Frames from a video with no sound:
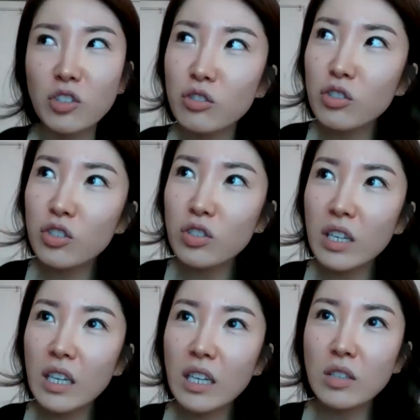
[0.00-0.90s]

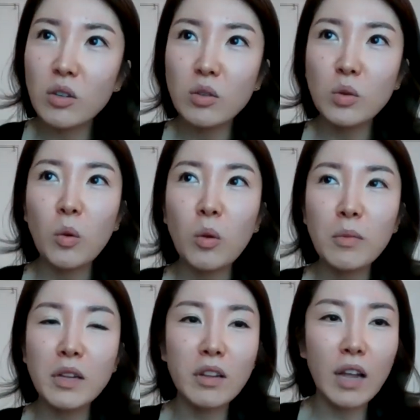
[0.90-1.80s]
usually the
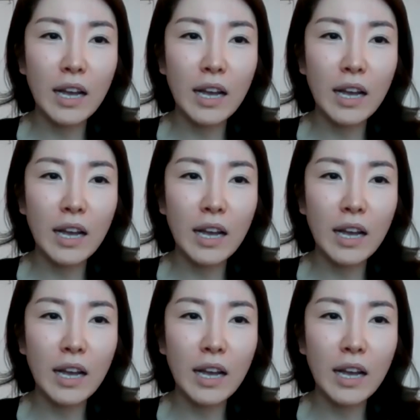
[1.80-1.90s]
normal